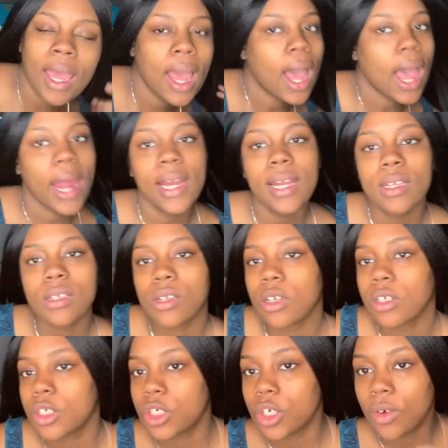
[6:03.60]
didn't
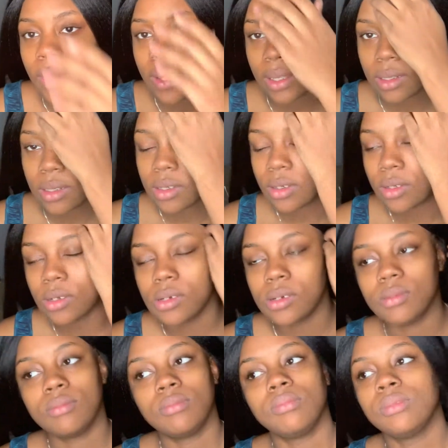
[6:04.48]
start showing
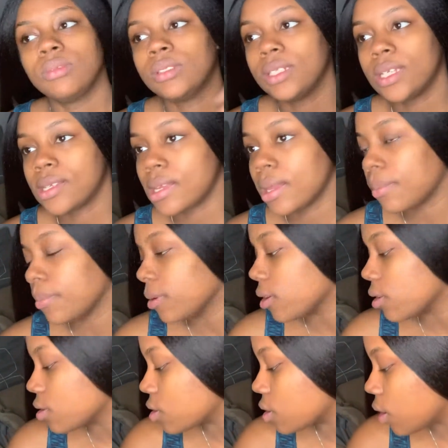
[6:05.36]
until
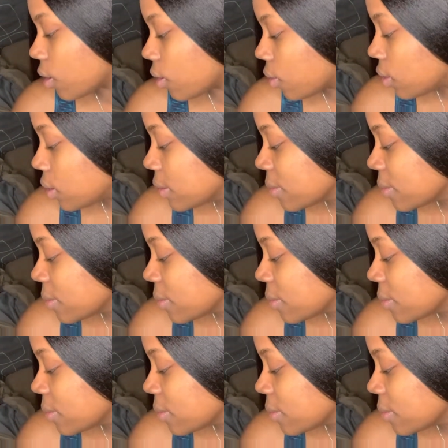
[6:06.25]
December, so